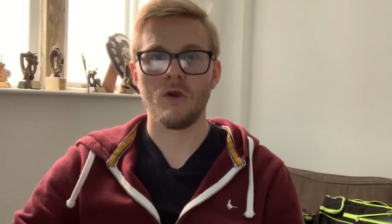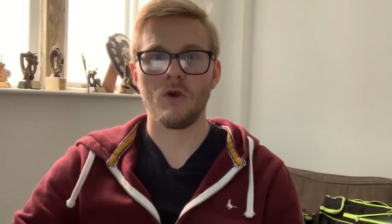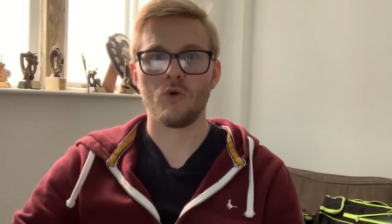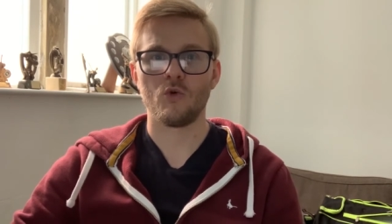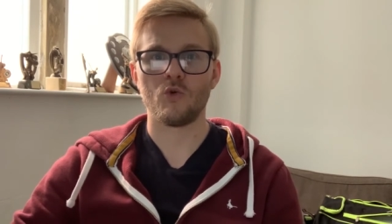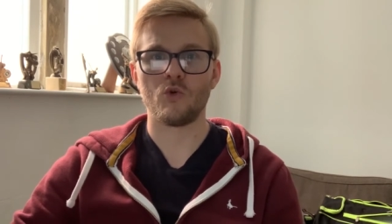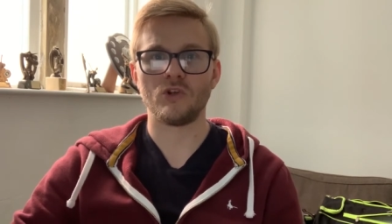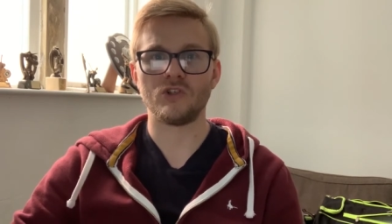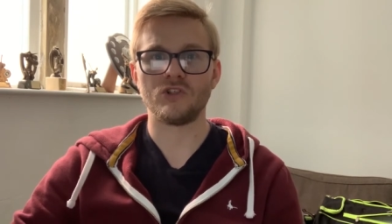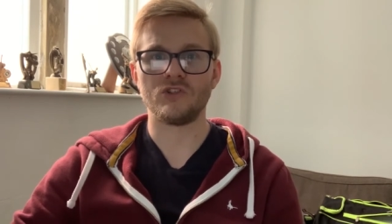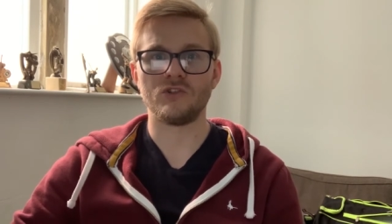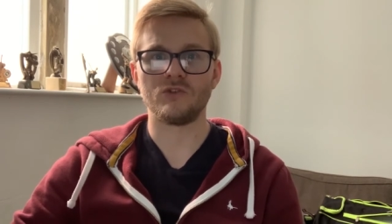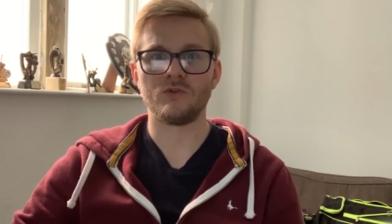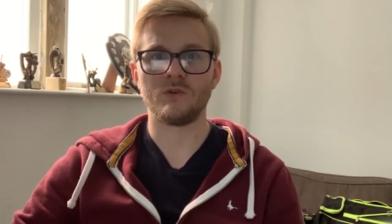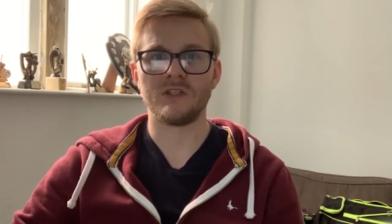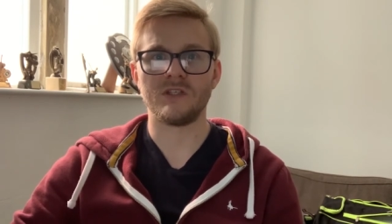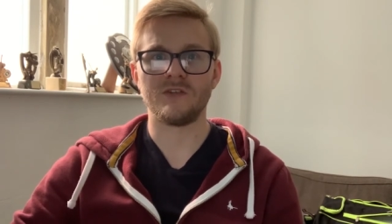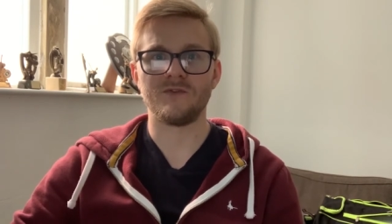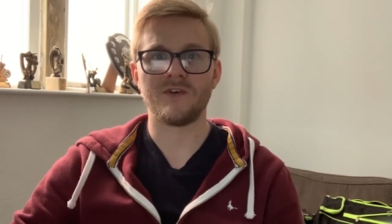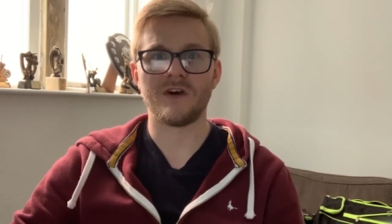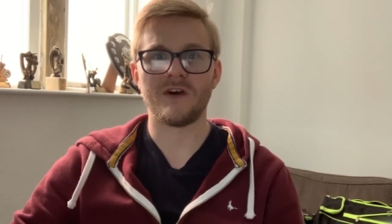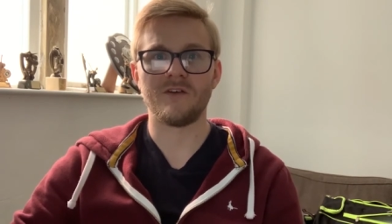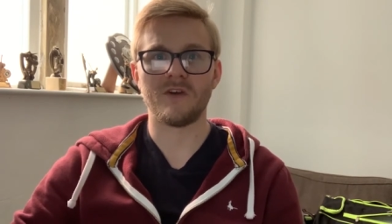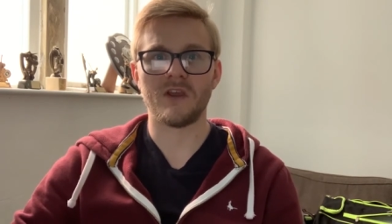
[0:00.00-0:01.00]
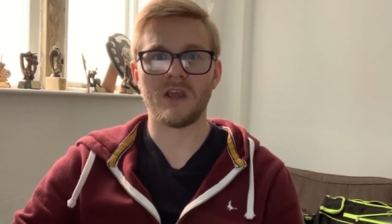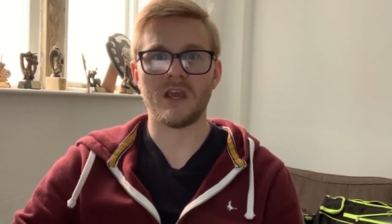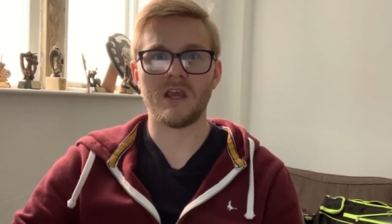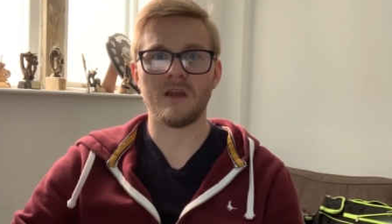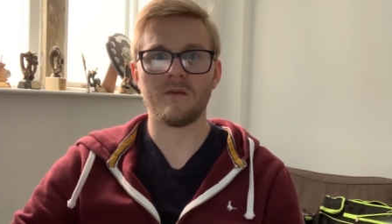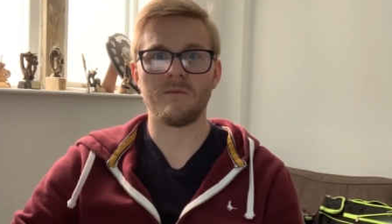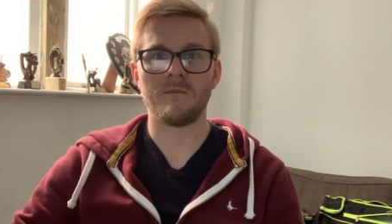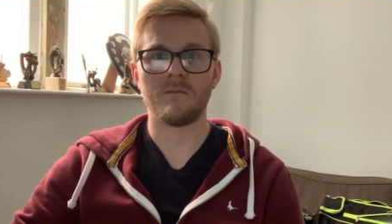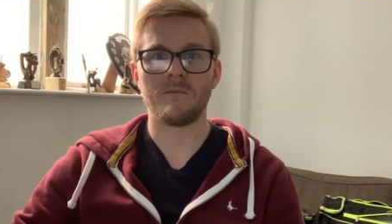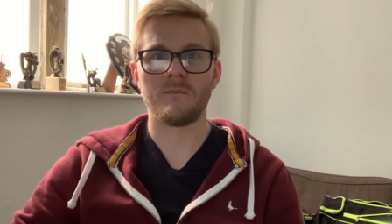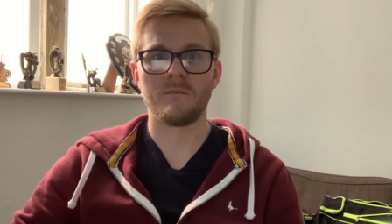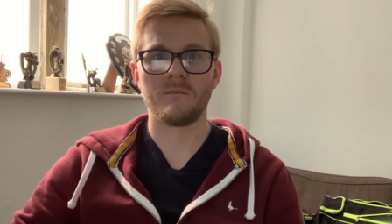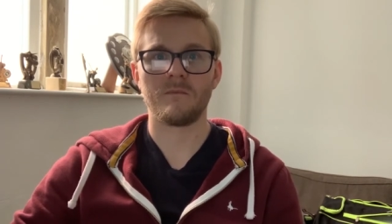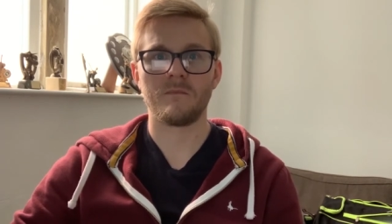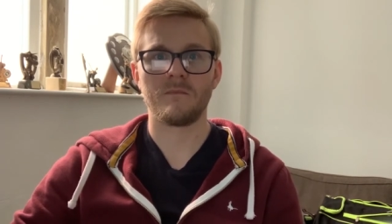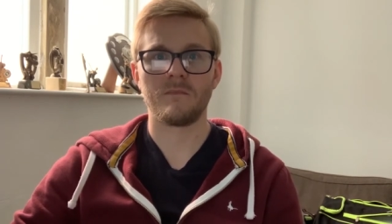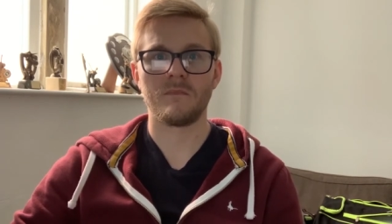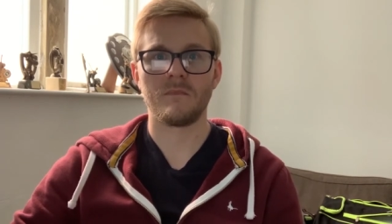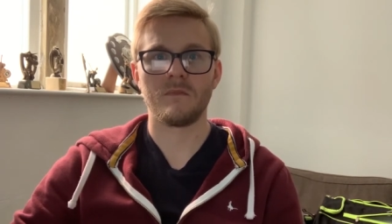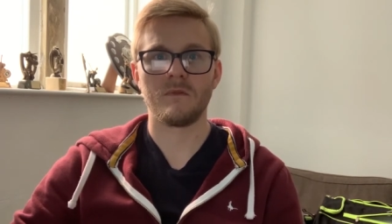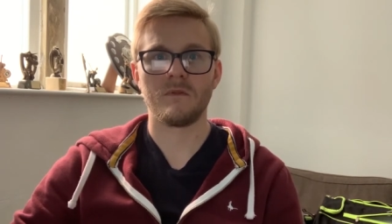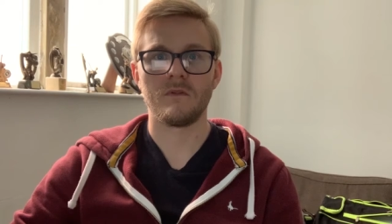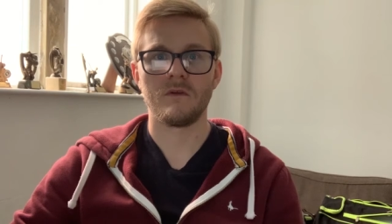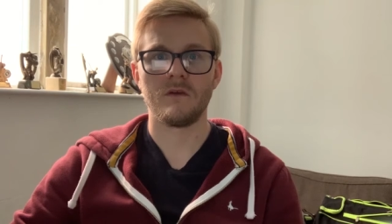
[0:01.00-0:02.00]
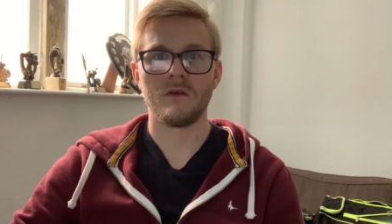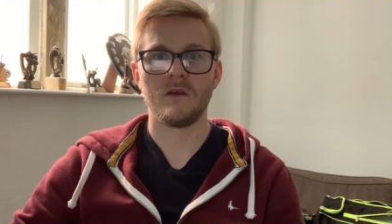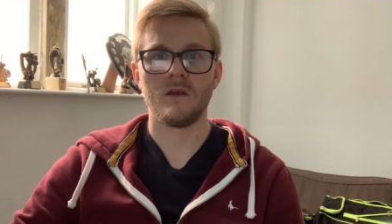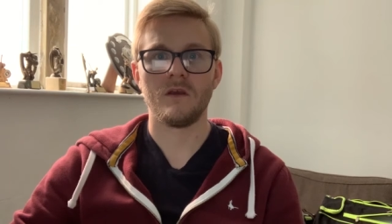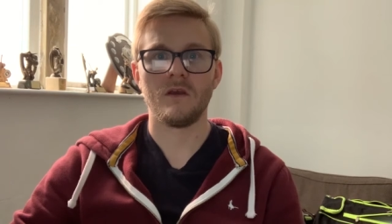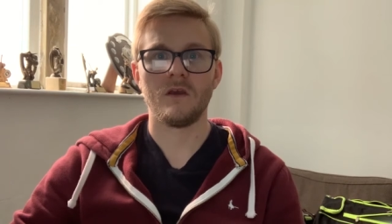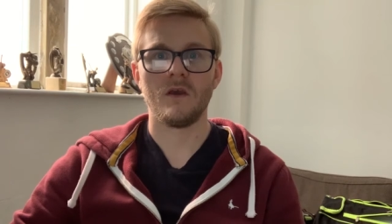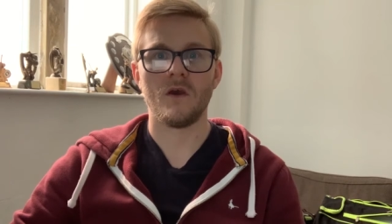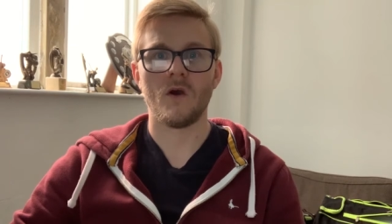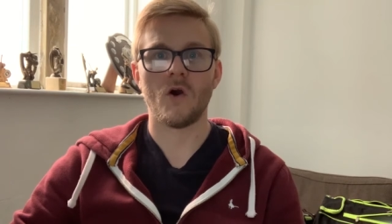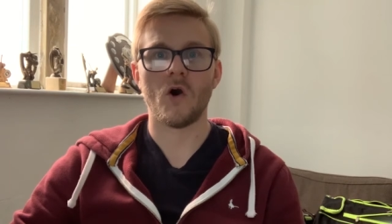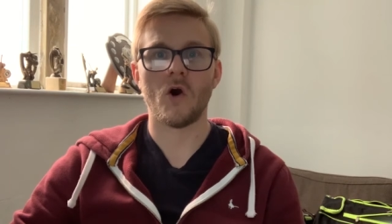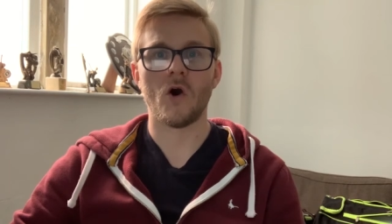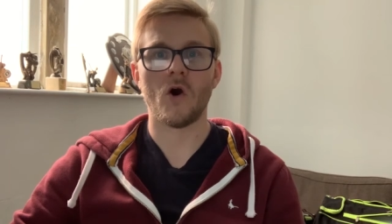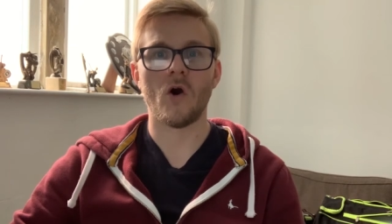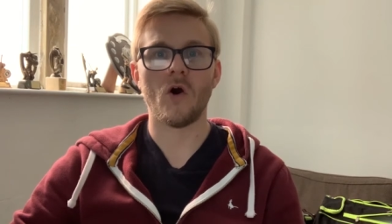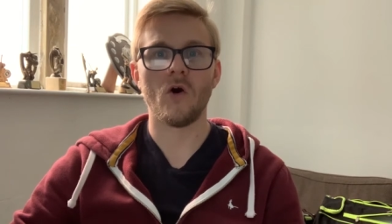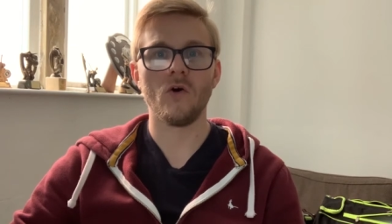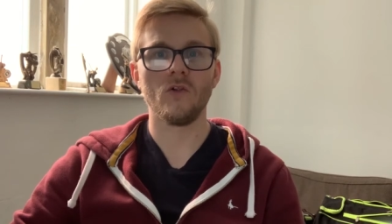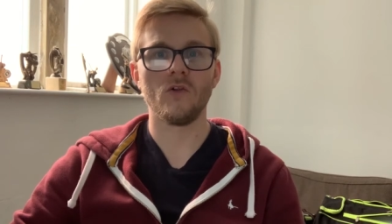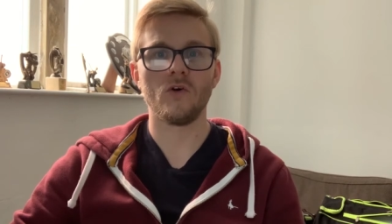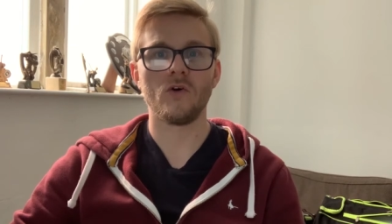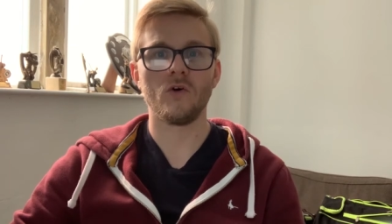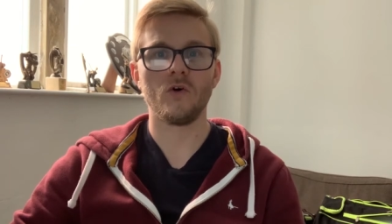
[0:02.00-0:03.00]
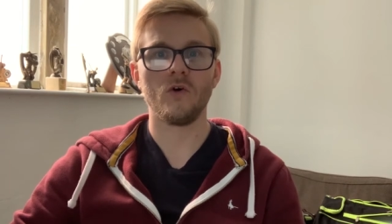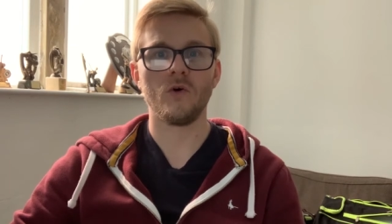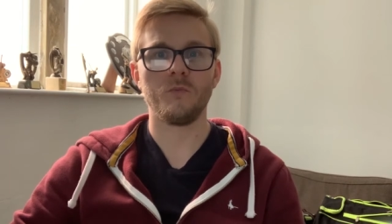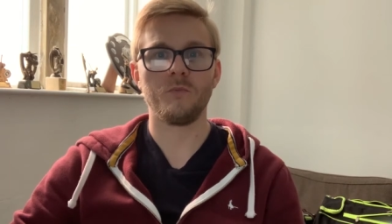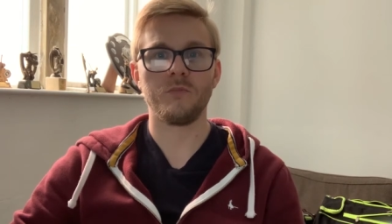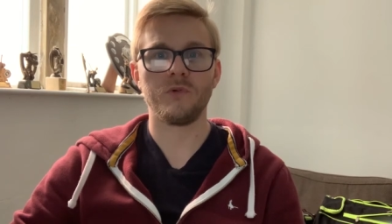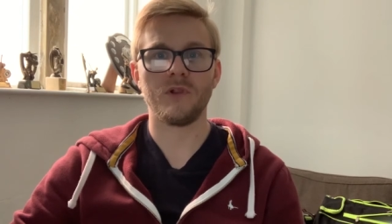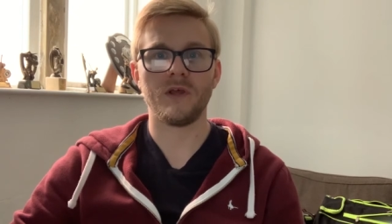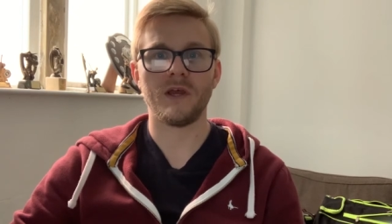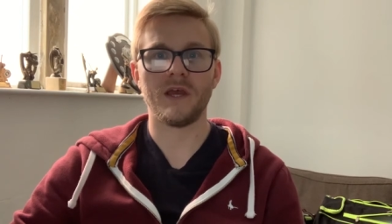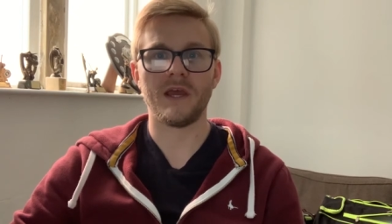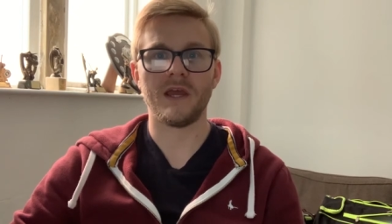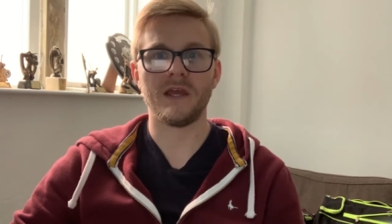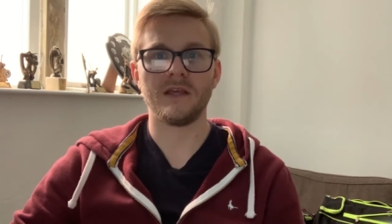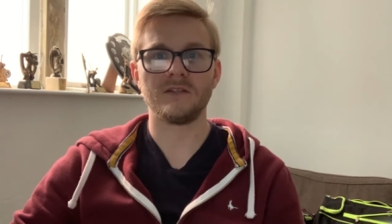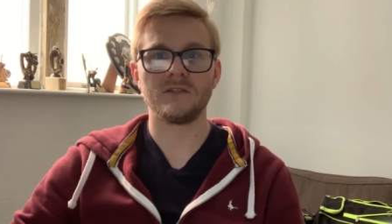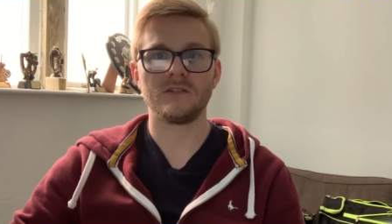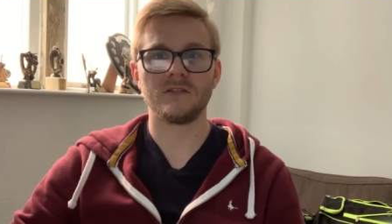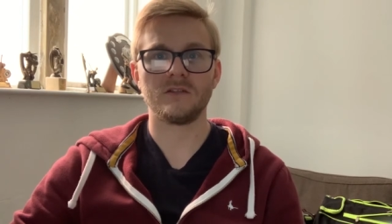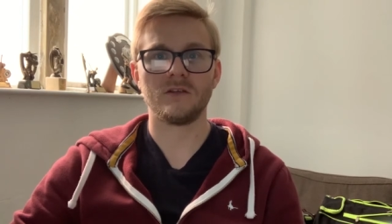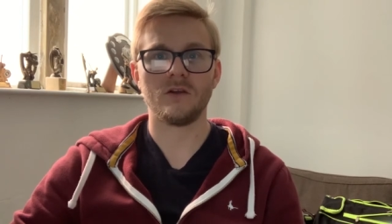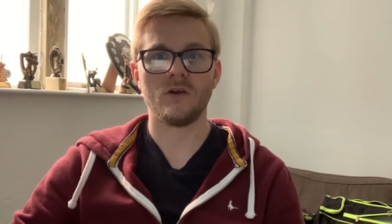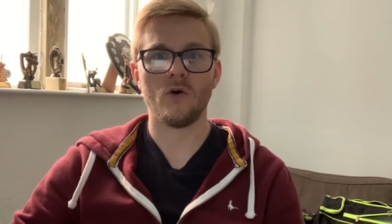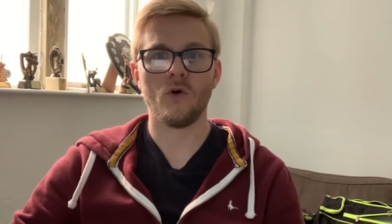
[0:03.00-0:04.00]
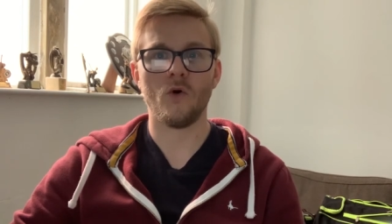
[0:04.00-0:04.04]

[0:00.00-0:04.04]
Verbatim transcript: Question 25 again. A hollow place